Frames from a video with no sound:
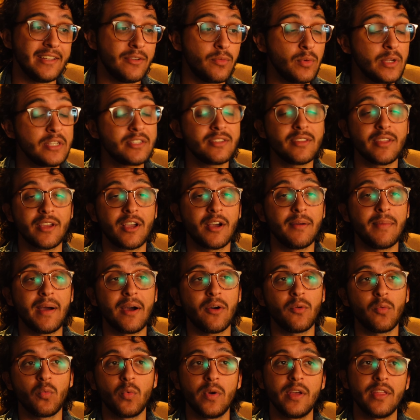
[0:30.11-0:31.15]
had recently come
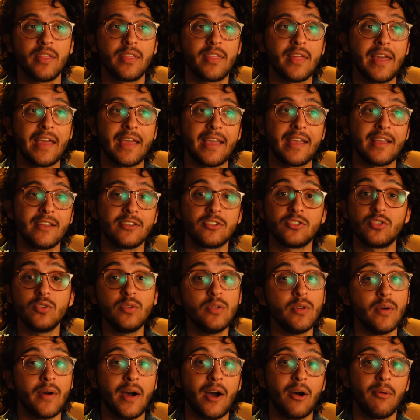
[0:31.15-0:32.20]
out with a
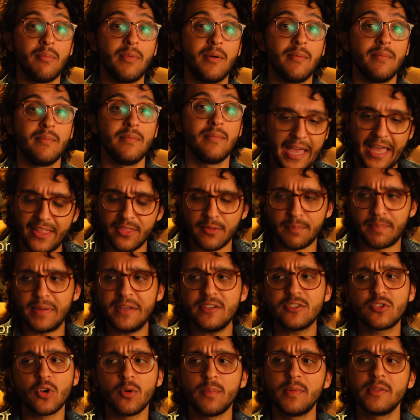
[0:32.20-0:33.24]
studio album. And the
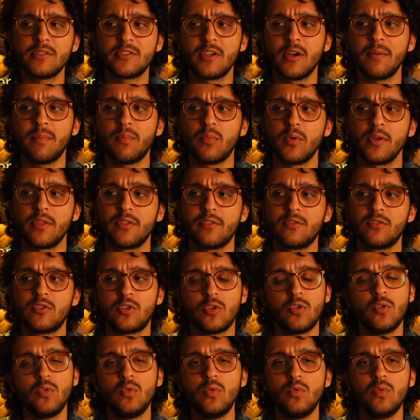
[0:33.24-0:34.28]
piece opens up with
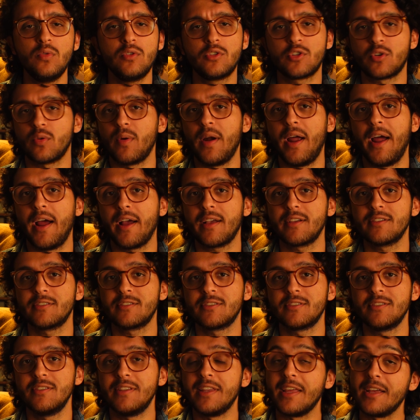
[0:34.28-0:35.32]
two
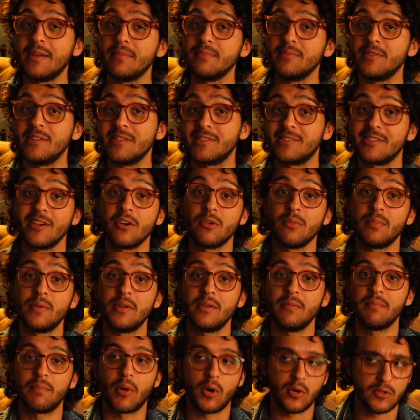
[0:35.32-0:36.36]
tracks named De
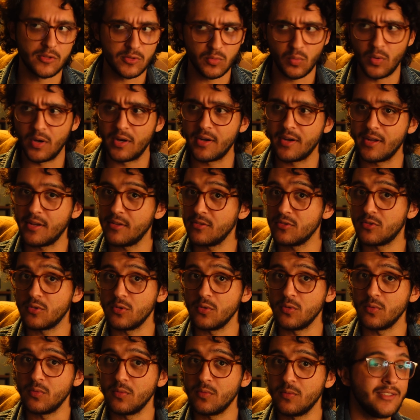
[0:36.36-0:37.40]
Selby, parts one and
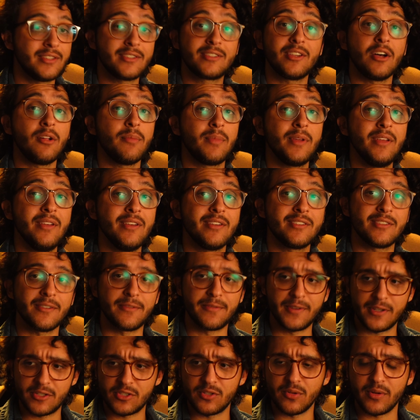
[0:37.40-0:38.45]
two. De Selby is a
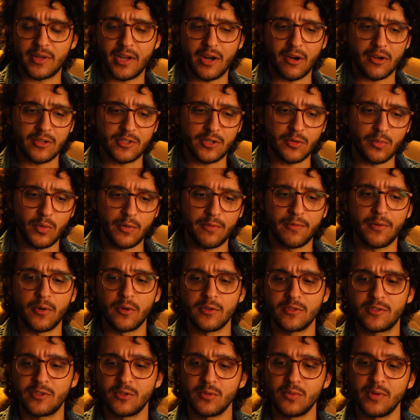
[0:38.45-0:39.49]
fictional character
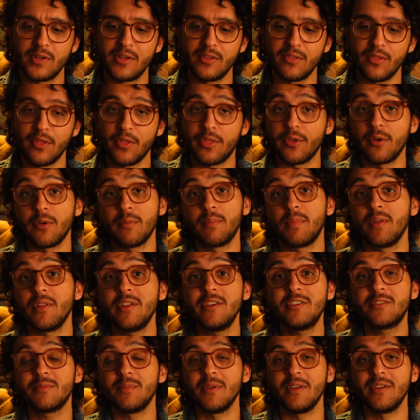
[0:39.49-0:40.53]
referred to in The Third
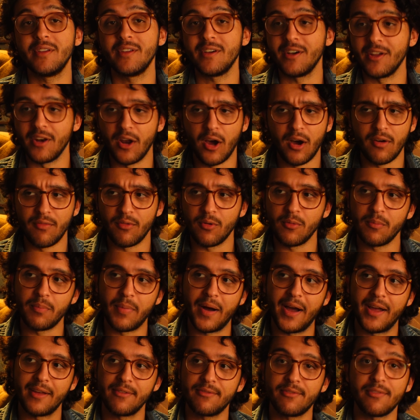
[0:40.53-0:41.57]
Policeman, a novel
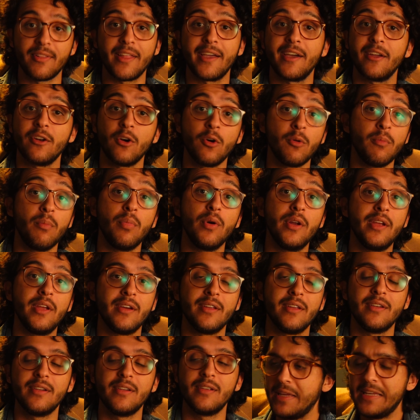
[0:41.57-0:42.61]
by Flann
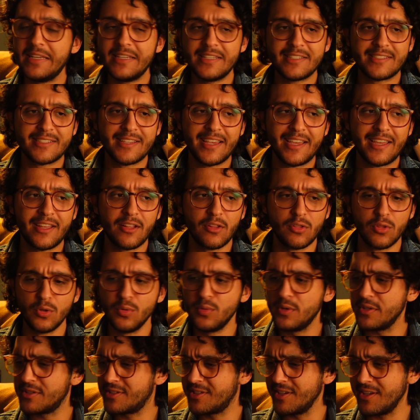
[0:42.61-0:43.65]
O'Brien. He is a
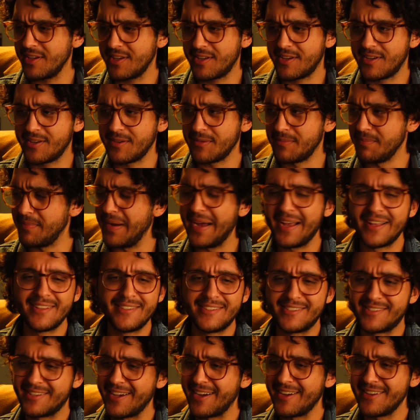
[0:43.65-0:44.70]
lunatic, mad
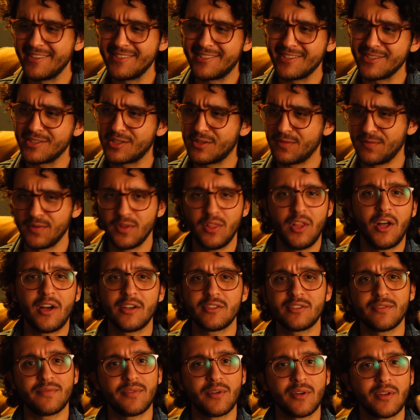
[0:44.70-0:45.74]
scientist,
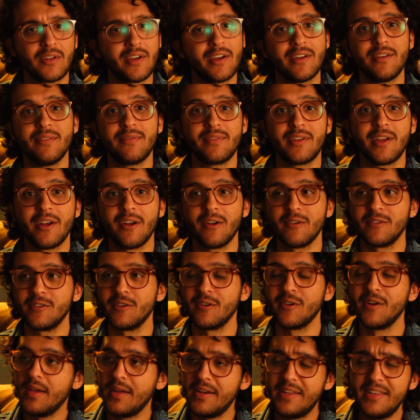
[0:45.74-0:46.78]
philosopher kind of
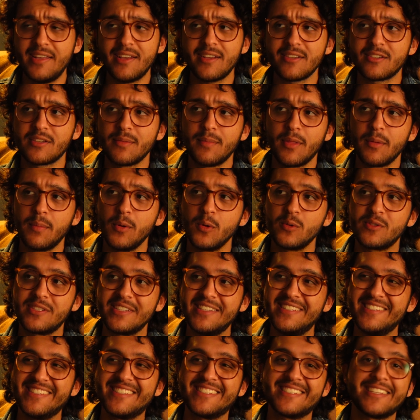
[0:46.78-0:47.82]
character, and he has some of the most
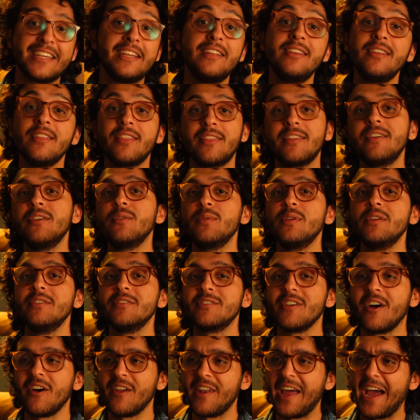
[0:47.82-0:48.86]
insane
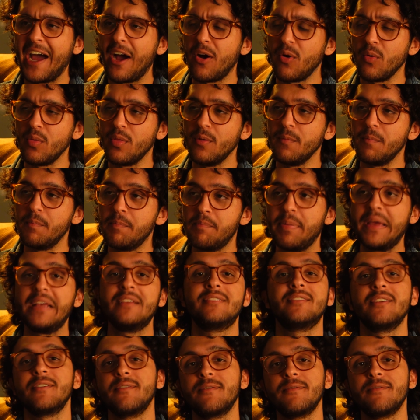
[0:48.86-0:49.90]
theories on how the
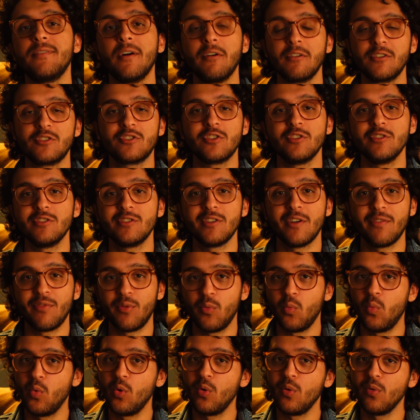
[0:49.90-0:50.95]
basic functions of the
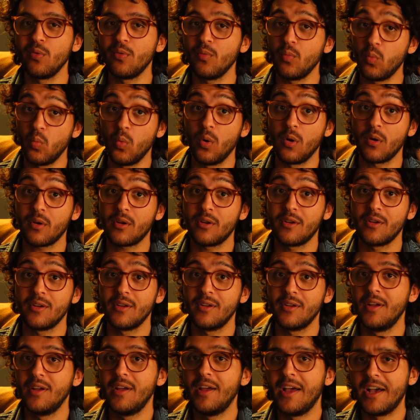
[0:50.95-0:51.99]
world work,
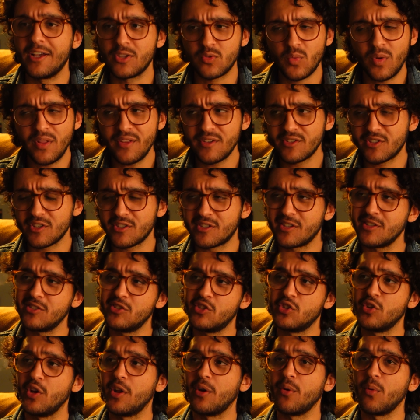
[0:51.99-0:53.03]
as well as just a
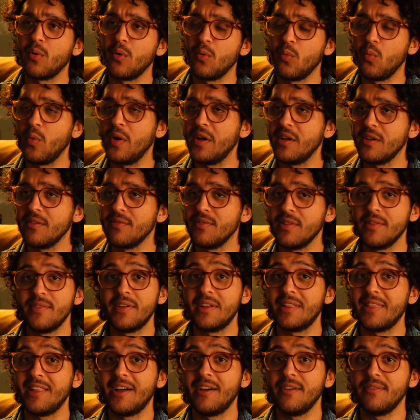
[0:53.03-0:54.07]
general way of living
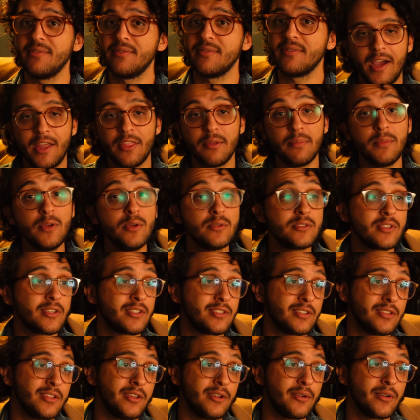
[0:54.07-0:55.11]
life. And the
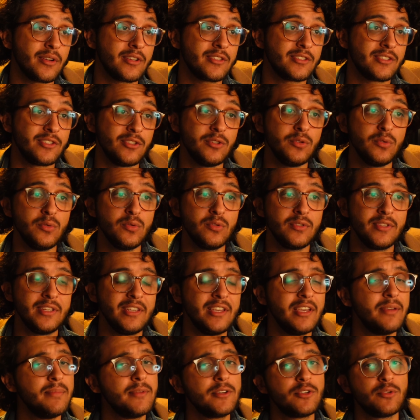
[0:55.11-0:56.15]
music's lyrics use the
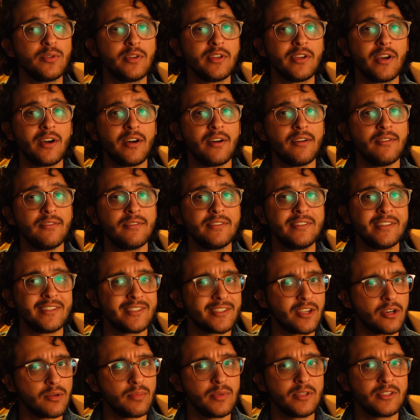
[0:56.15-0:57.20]
imagery of De
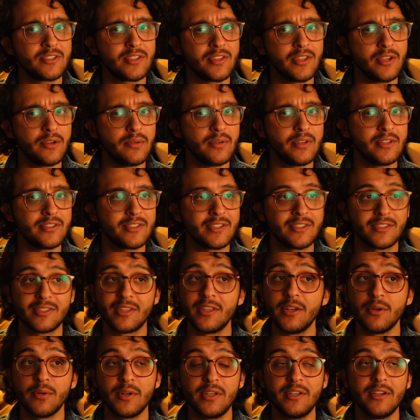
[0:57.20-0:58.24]
Selby's theories. His
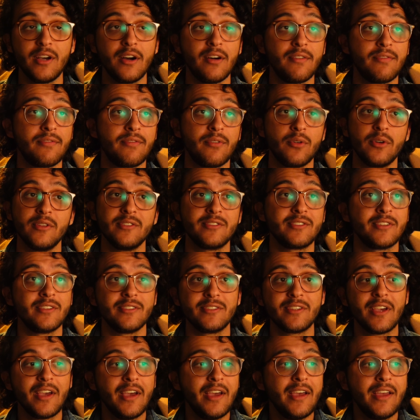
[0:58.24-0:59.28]
theory of, for
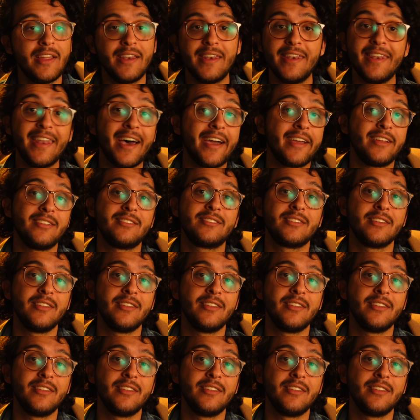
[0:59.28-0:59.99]
instance, night